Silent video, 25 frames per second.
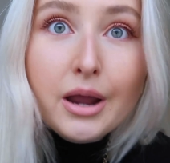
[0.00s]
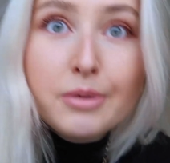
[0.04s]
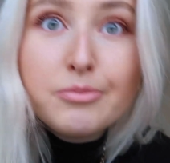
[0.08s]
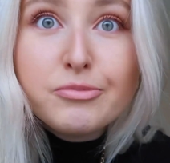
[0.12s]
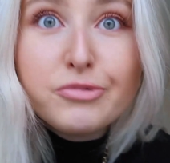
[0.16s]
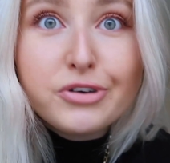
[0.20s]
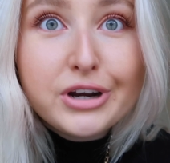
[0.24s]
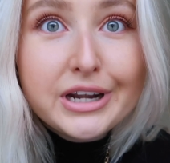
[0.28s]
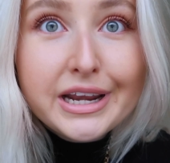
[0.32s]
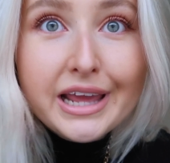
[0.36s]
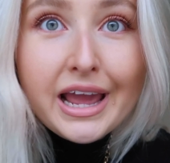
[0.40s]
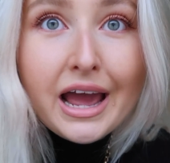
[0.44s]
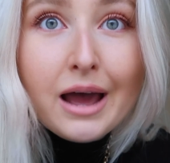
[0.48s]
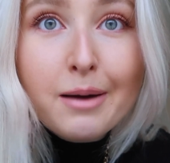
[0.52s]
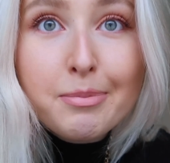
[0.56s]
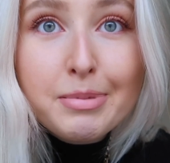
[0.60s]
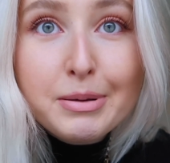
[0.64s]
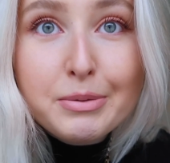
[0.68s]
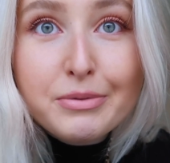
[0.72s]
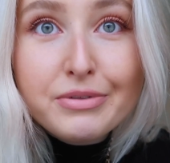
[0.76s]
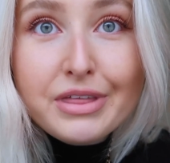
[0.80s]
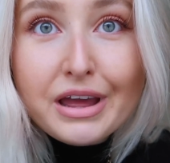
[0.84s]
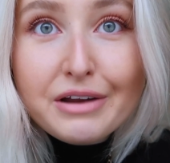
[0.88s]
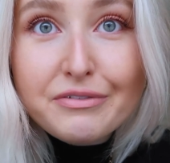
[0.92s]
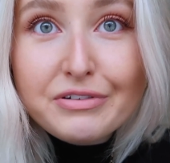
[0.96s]
I'm really
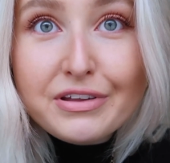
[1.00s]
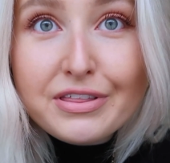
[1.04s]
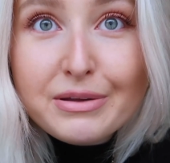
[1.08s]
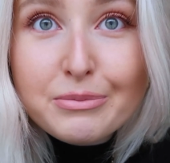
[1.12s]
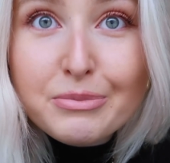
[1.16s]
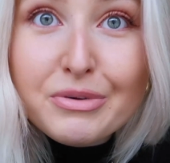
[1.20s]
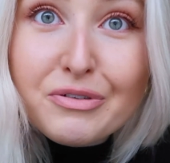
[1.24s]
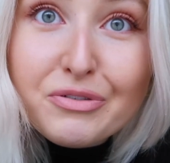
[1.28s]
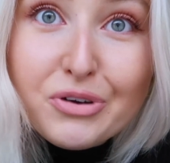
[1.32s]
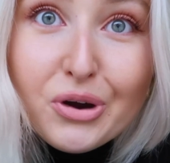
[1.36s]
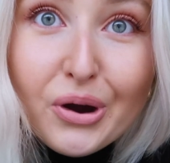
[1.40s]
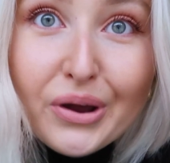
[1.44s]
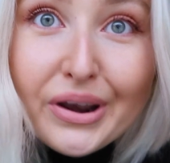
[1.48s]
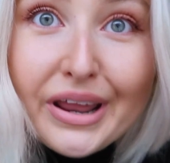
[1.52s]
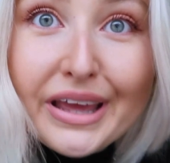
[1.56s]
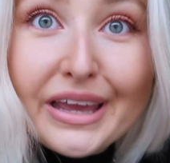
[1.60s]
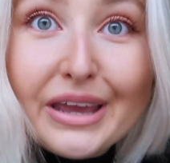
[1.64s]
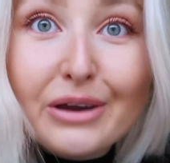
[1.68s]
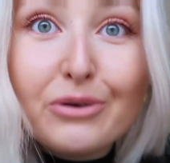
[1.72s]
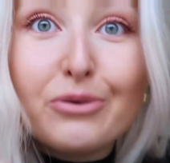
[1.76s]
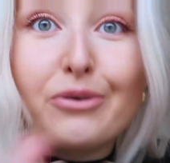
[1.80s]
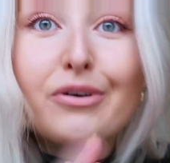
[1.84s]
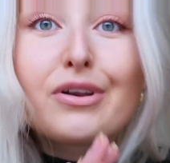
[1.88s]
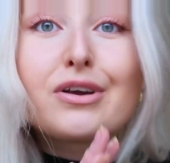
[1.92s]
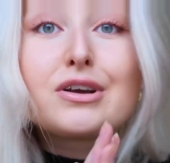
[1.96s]
happy with everything we've got.
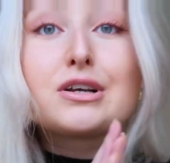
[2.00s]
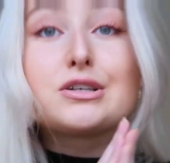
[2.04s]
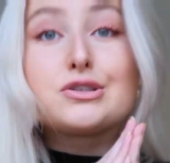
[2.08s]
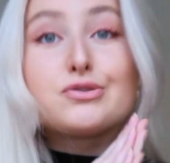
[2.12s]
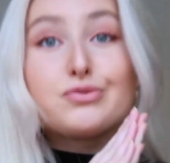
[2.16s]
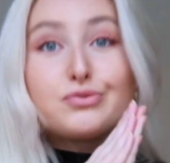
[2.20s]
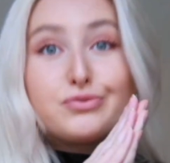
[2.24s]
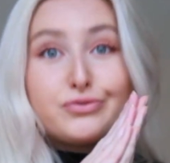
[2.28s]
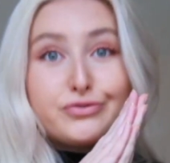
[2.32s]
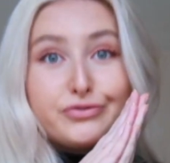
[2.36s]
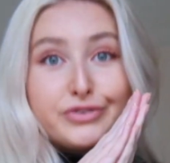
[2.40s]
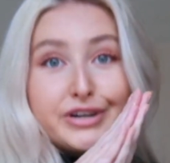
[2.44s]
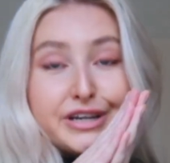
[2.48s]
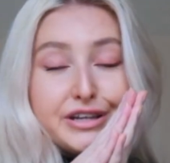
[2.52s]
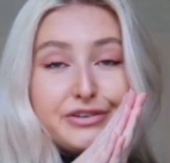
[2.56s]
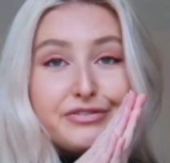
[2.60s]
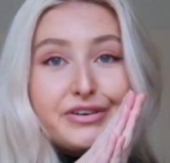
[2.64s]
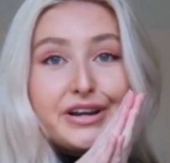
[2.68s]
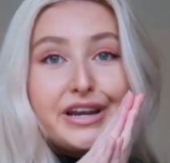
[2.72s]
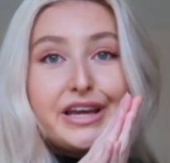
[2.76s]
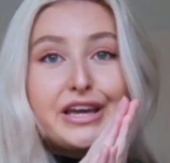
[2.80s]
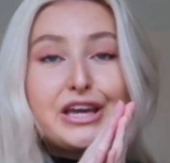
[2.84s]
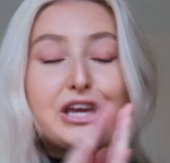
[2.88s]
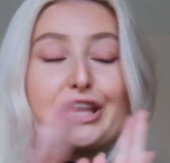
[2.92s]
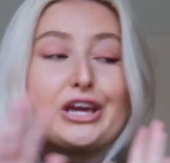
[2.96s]
Like, it all looks really,
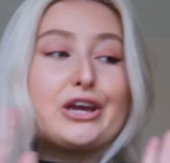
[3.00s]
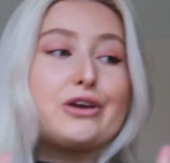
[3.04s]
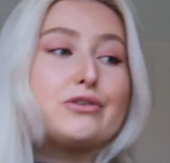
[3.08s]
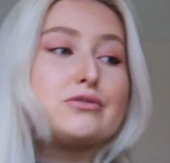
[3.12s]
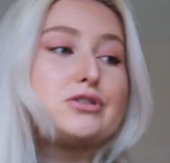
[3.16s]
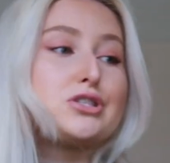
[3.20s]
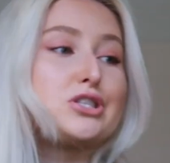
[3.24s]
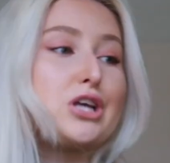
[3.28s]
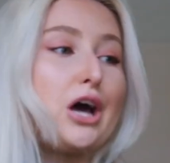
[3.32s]
really cute.